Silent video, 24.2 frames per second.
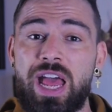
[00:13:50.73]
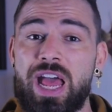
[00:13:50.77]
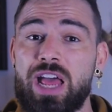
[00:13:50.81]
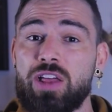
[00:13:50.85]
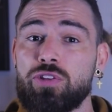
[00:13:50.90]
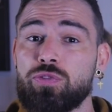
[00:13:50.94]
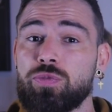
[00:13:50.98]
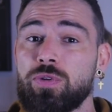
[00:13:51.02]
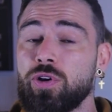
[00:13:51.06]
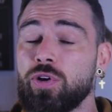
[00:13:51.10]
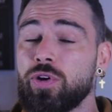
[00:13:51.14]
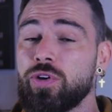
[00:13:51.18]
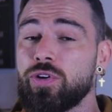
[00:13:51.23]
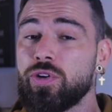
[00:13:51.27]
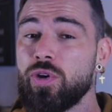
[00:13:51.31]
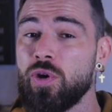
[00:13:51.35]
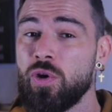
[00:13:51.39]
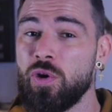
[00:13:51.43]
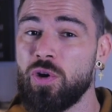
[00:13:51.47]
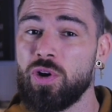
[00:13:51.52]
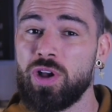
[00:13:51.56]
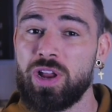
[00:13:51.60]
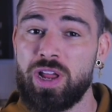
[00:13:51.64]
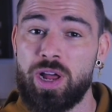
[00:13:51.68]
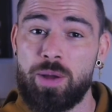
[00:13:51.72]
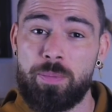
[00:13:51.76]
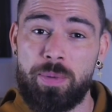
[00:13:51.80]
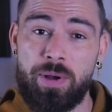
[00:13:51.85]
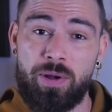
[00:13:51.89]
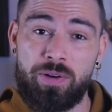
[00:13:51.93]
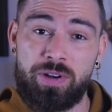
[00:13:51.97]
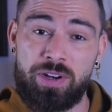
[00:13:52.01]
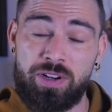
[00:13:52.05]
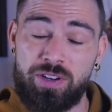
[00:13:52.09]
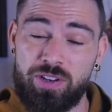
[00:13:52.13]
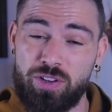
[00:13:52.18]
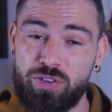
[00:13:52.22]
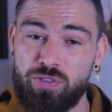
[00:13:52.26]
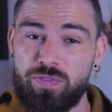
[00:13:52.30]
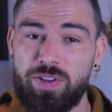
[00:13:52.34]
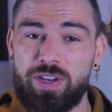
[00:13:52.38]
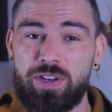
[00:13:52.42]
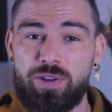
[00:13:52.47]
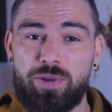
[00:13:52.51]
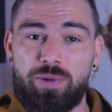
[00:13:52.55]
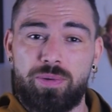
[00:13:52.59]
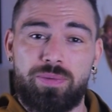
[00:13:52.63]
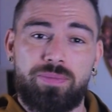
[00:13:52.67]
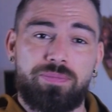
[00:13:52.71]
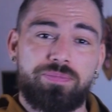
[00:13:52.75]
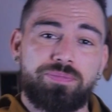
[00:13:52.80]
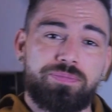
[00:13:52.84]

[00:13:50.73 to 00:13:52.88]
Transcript: as we learned earlier about in this video.